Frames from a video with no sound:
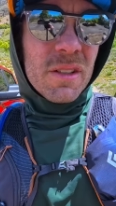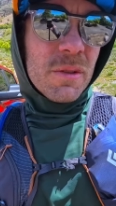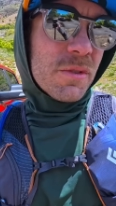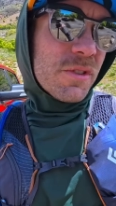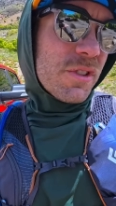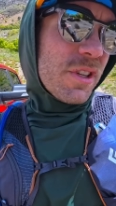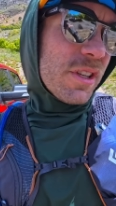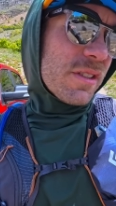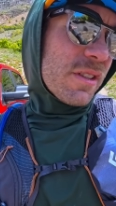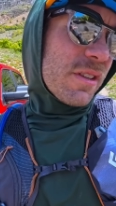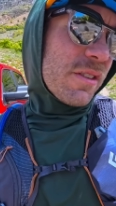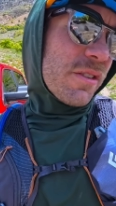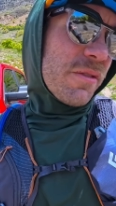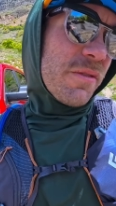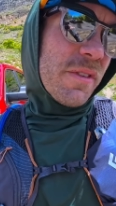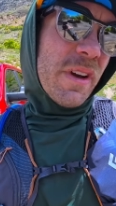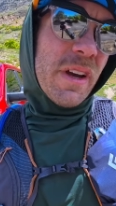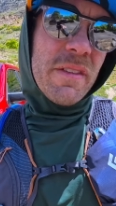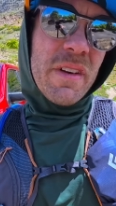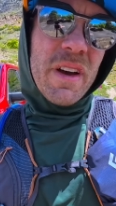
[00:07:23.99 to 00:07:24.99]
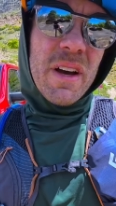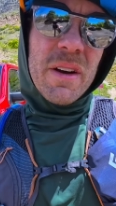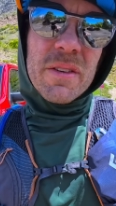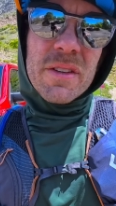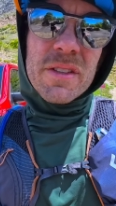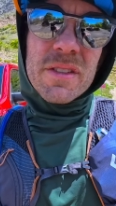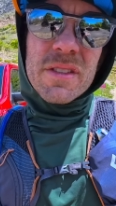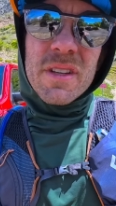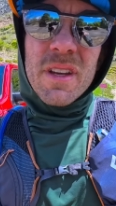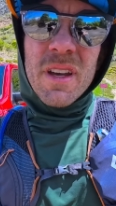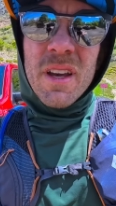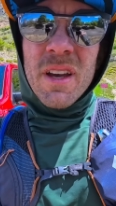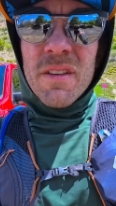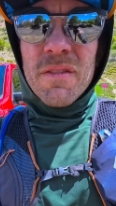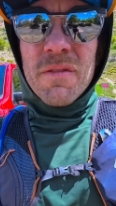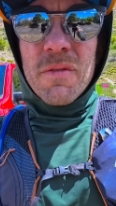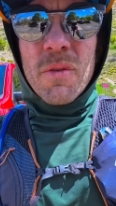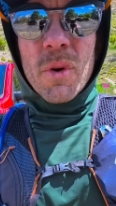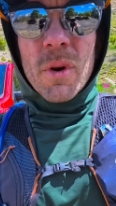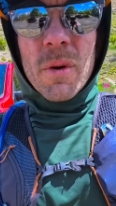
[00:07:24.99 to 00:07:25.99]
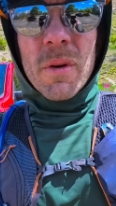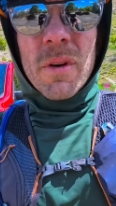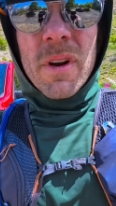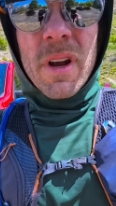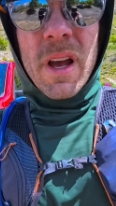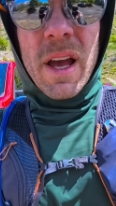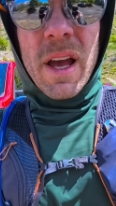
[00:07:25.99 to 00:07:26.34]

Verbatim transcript: It was just under five hours four